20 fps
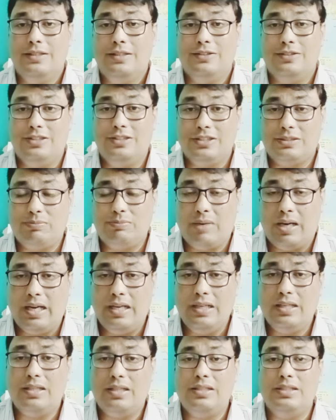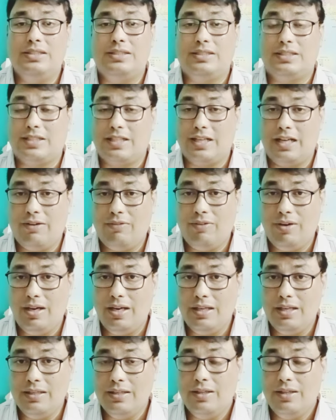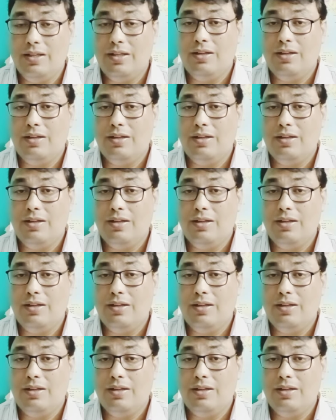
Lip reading: This minor is traveling